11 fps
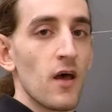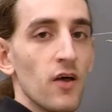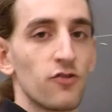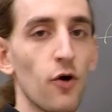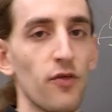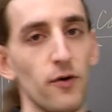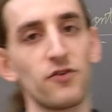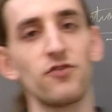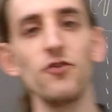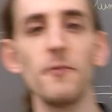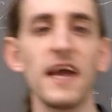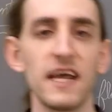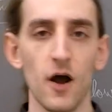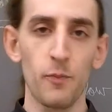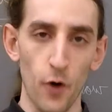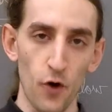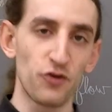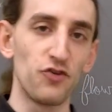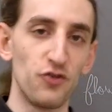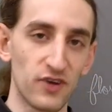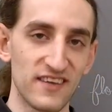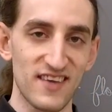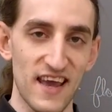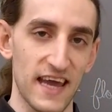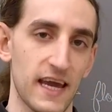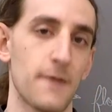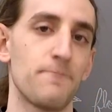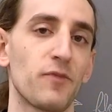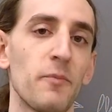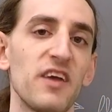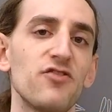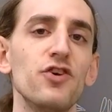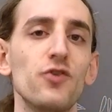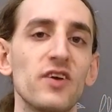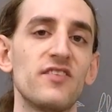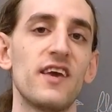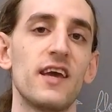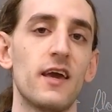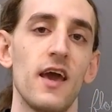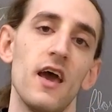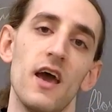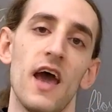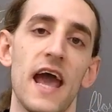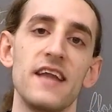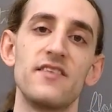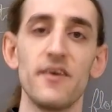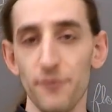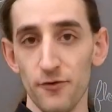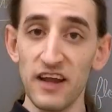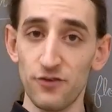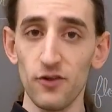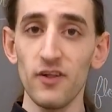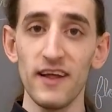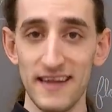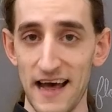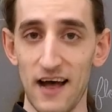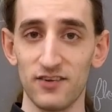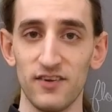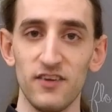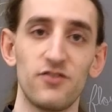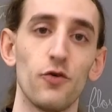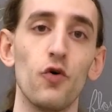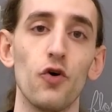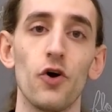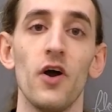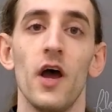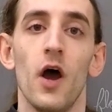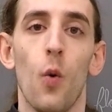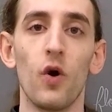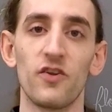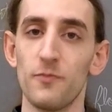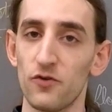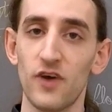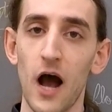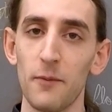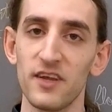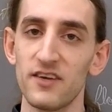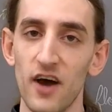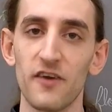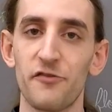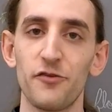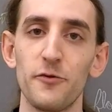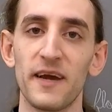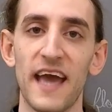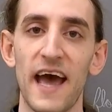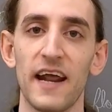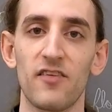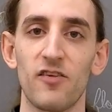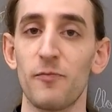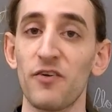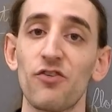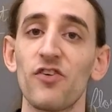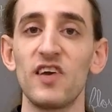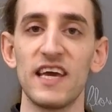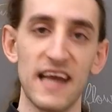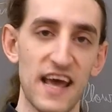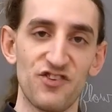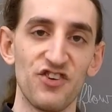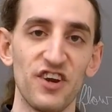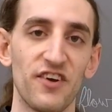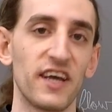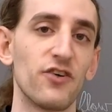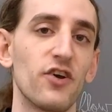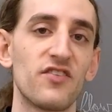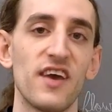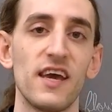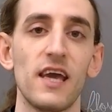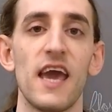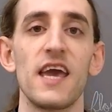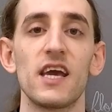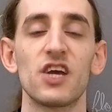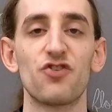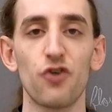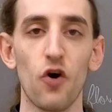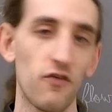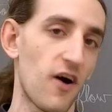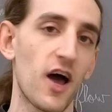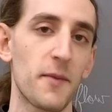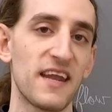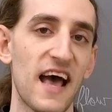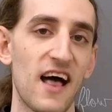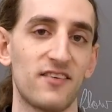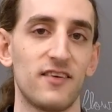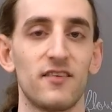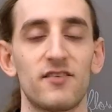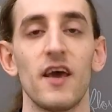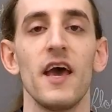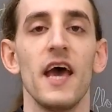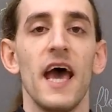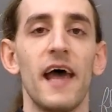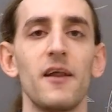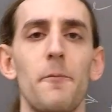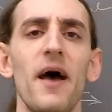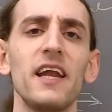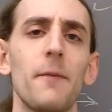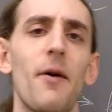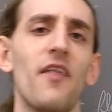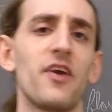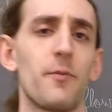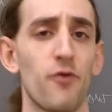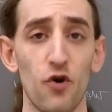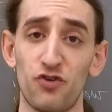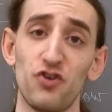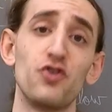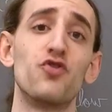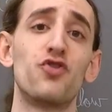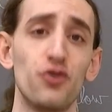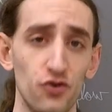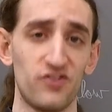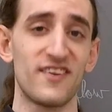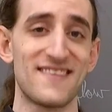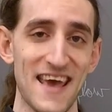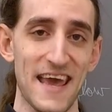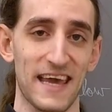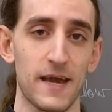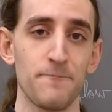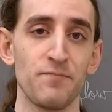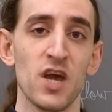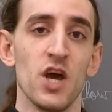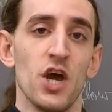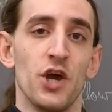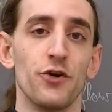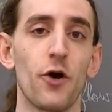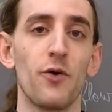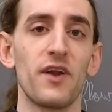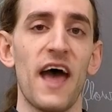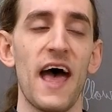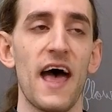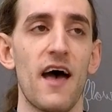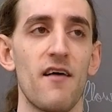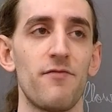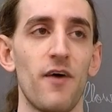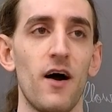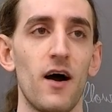So there are two main approaches you can take. Basically, you can take a differential analysis, or what is most commonly done in fluid mechanics, especially in engineering, you can take a control volume analysis. And depending upon the approach you choose to take, you're going to have